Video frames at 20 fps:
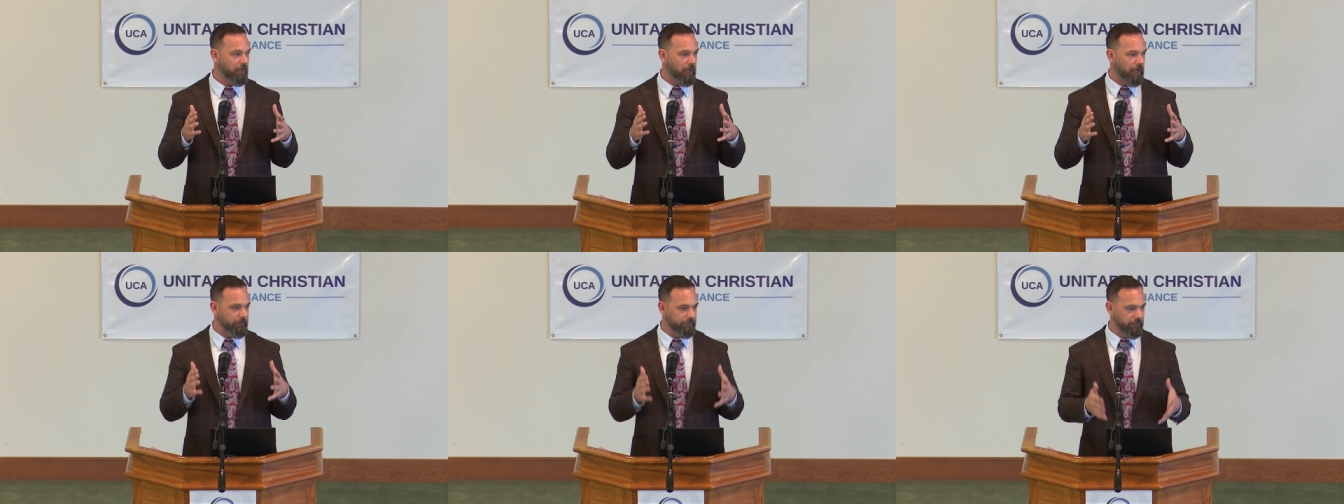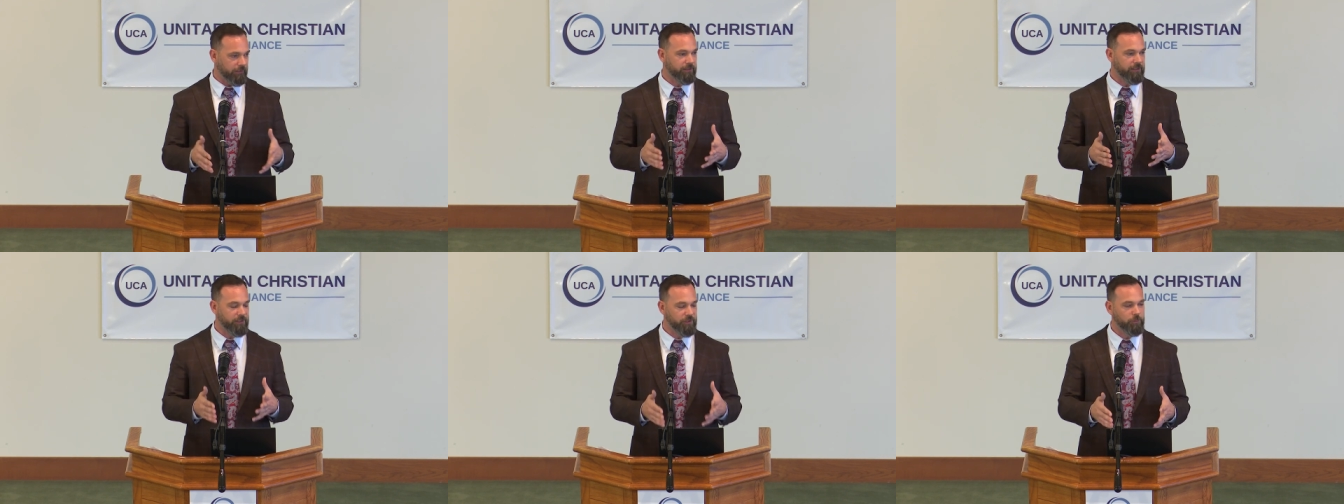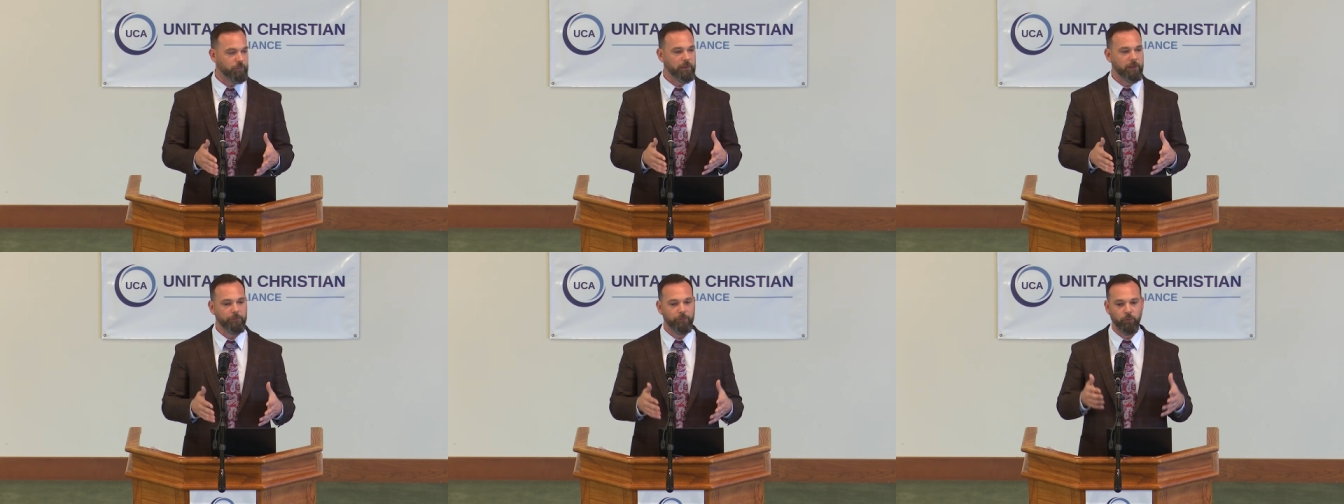I think these
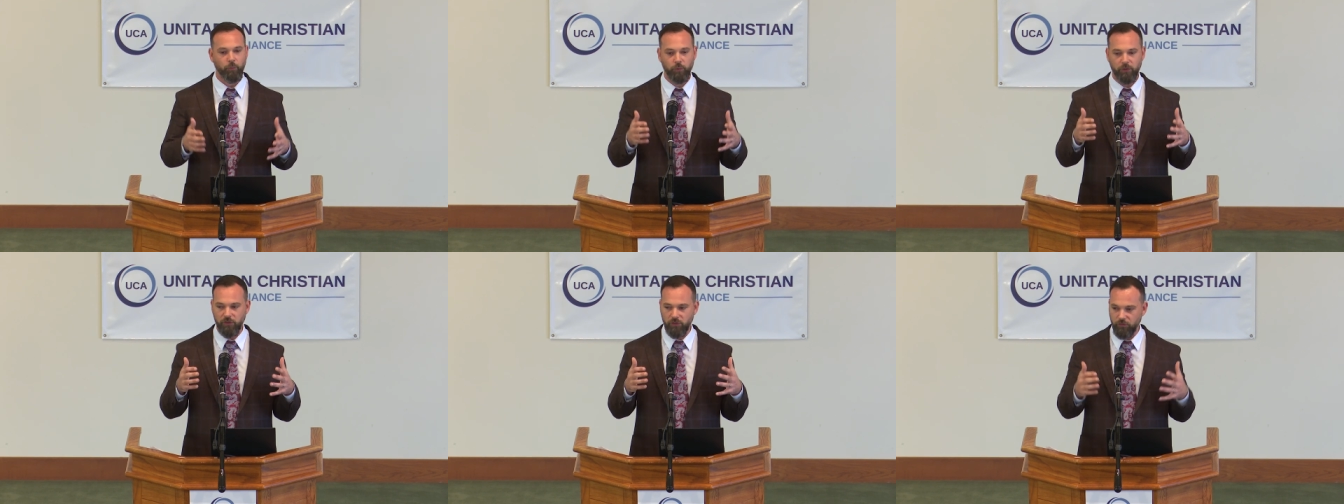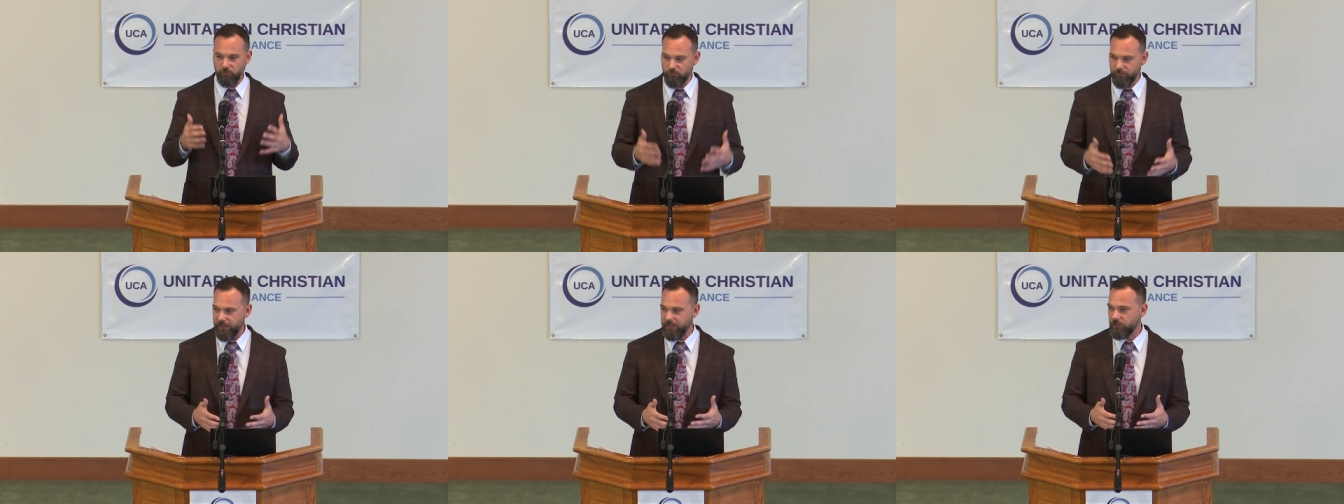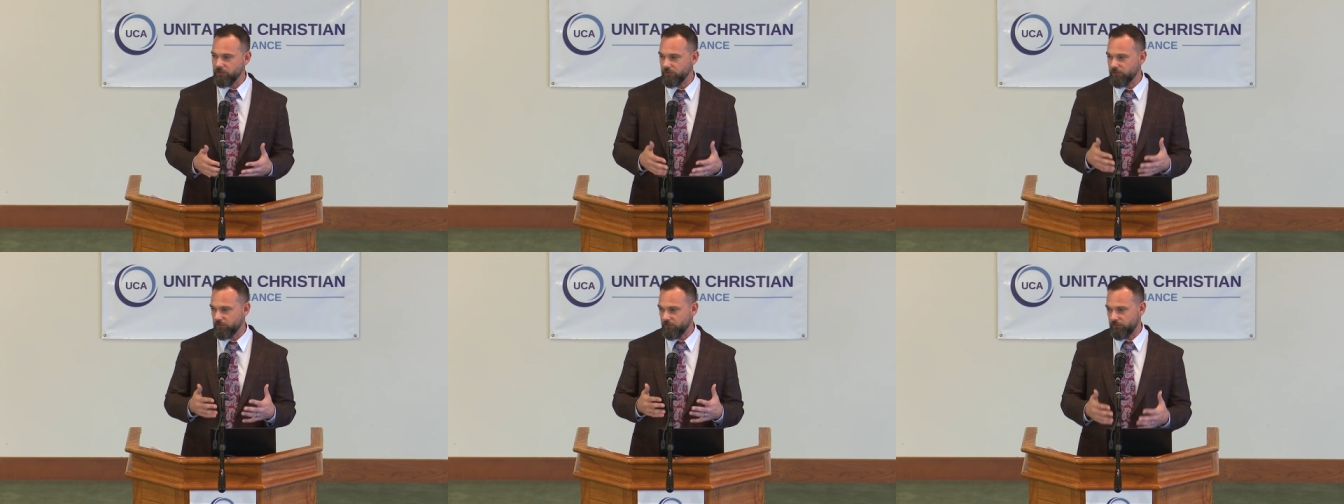people were
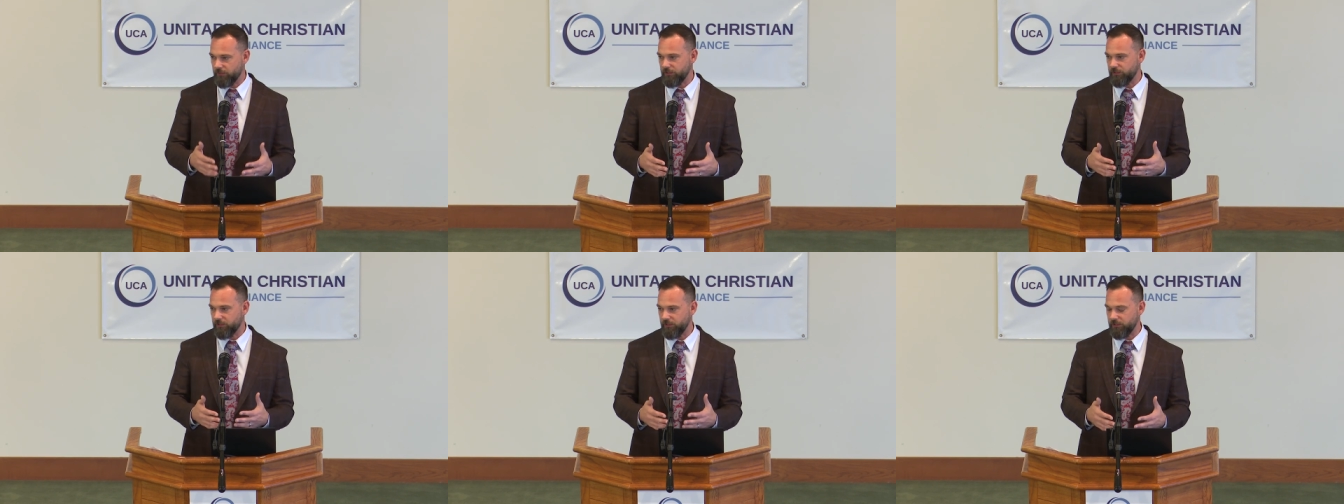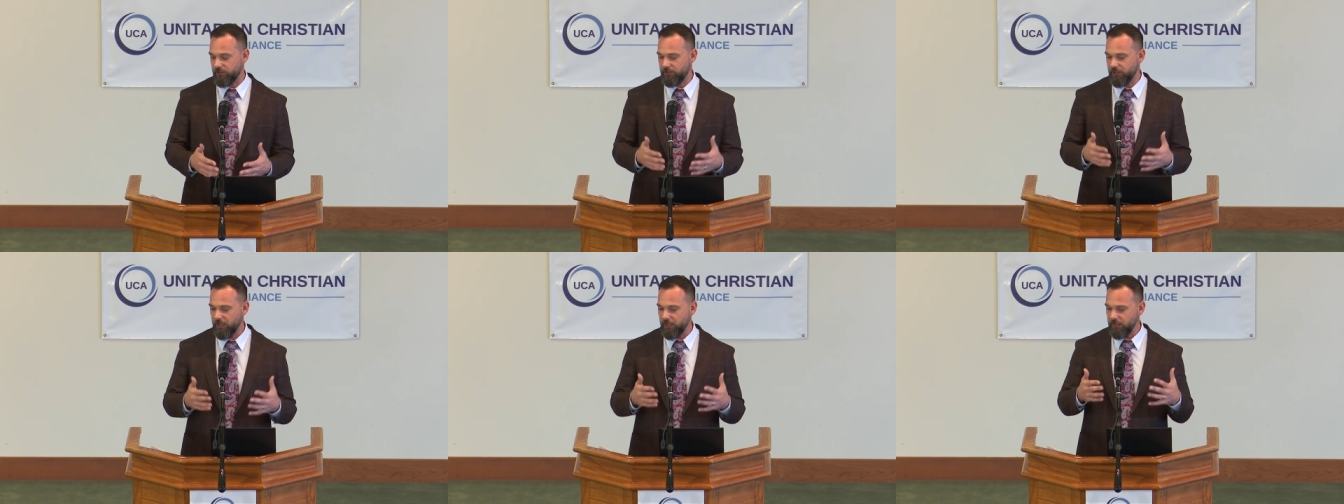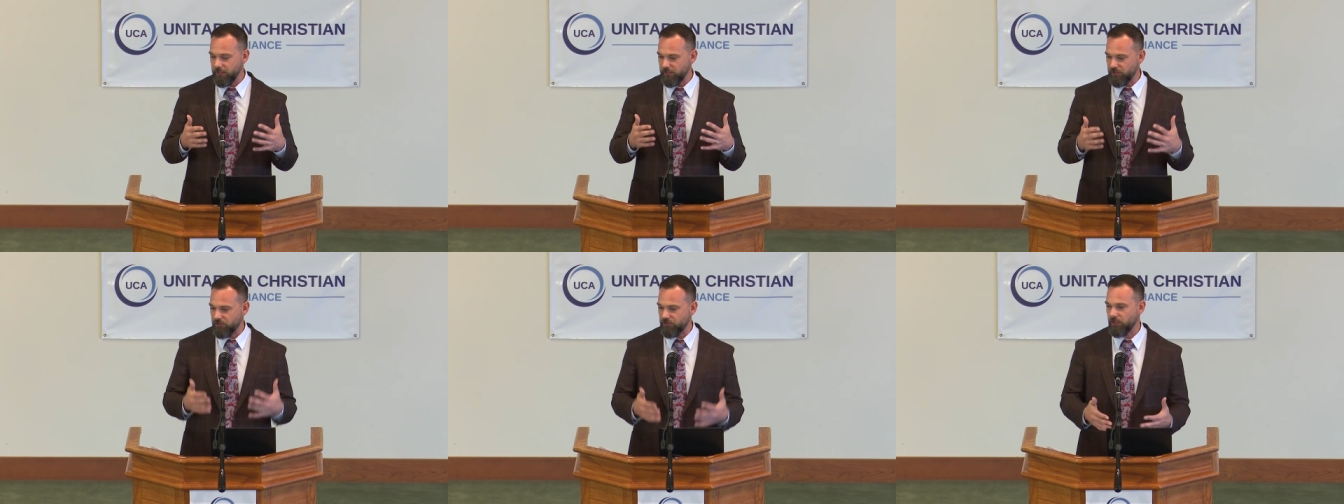courageous Christians
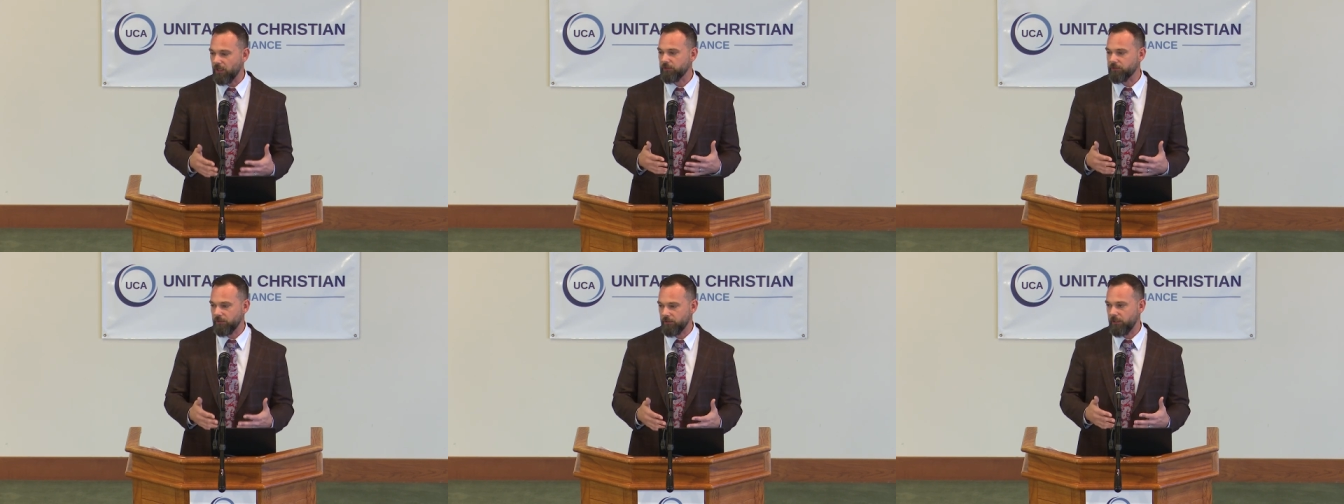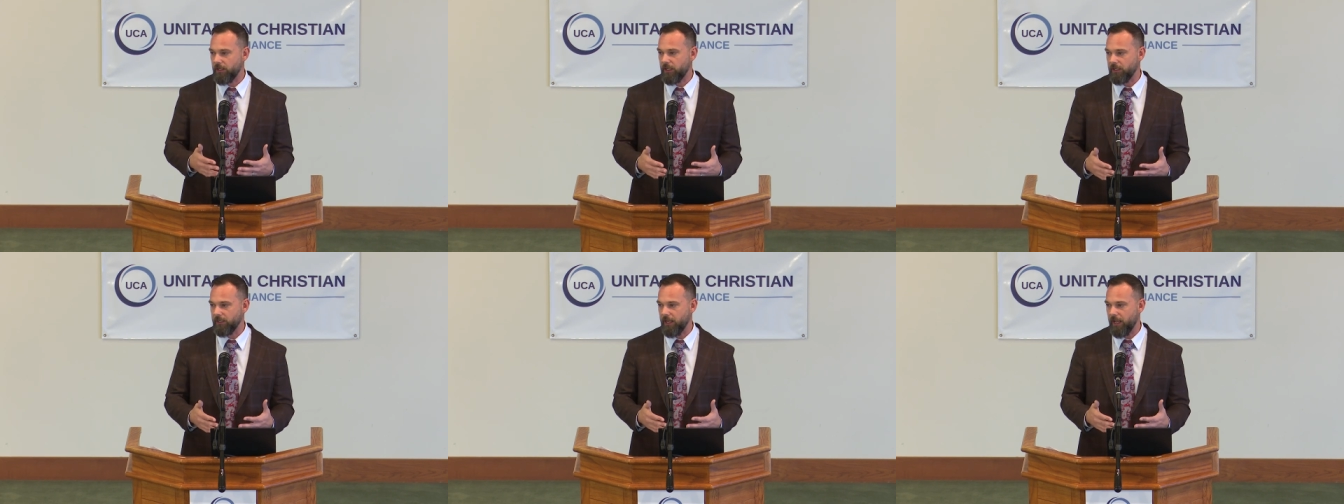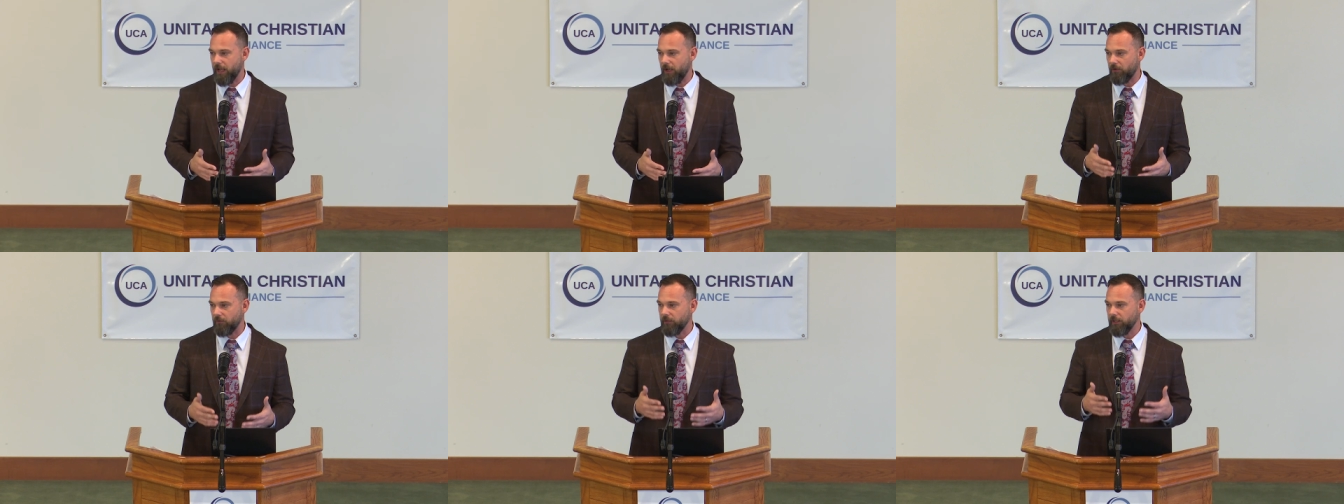that stuck their neck
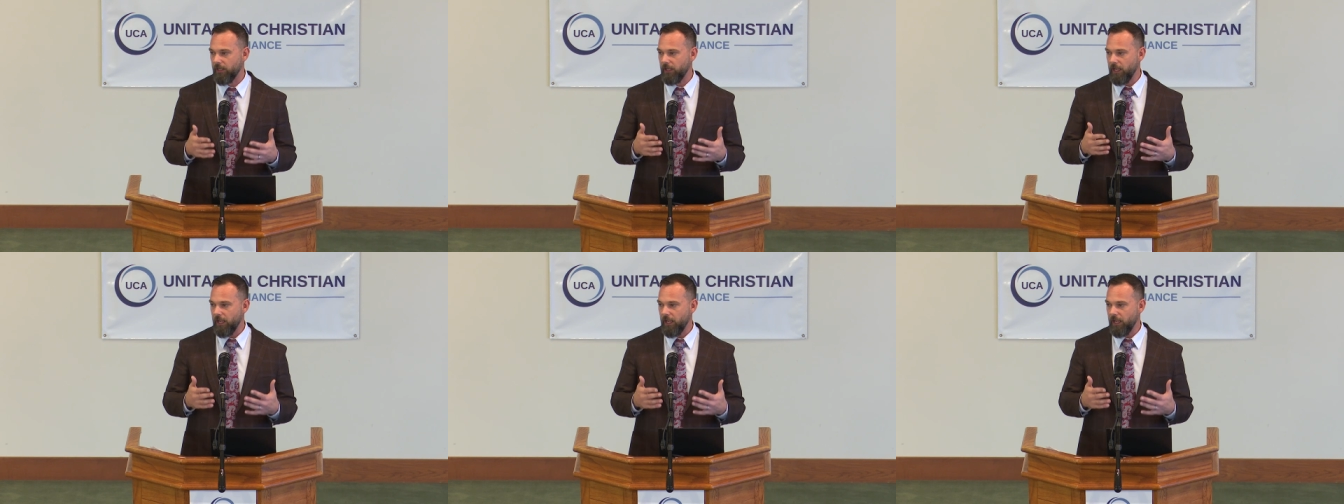out